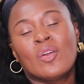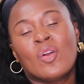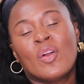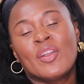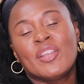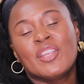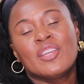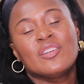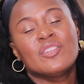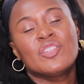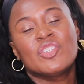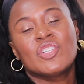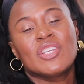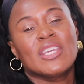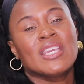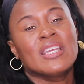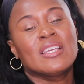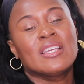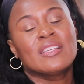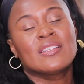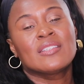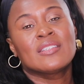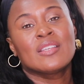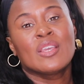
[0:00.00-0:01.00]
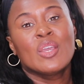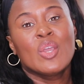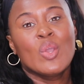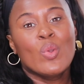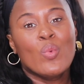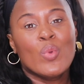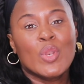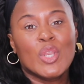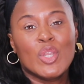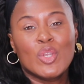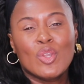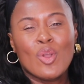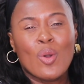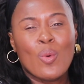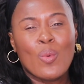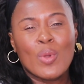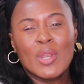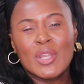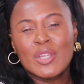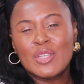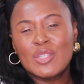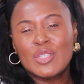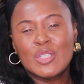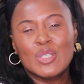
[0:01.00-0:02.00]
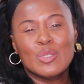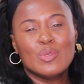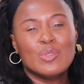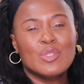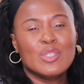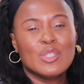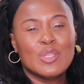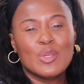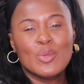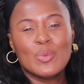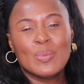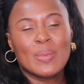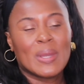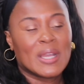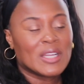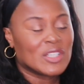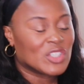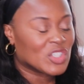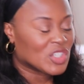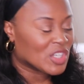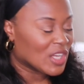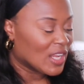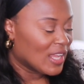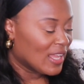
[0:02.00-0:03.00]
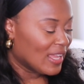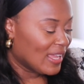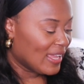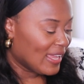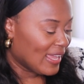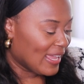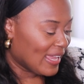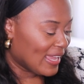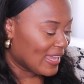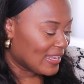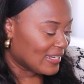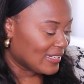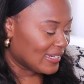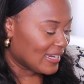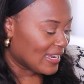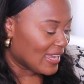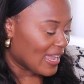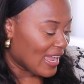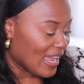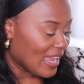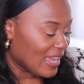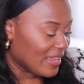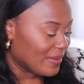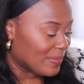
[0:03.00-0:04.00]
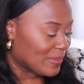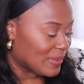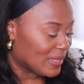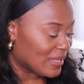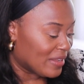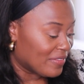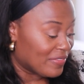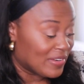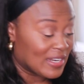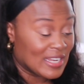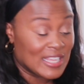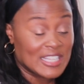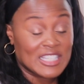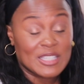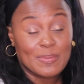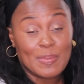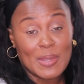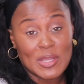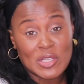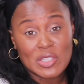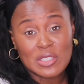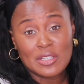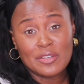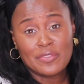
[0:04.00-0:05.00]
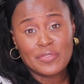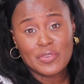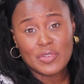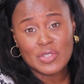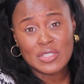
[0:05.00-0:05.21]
on your cheeks when you don't want to do too much, and yeah, I love it, especially for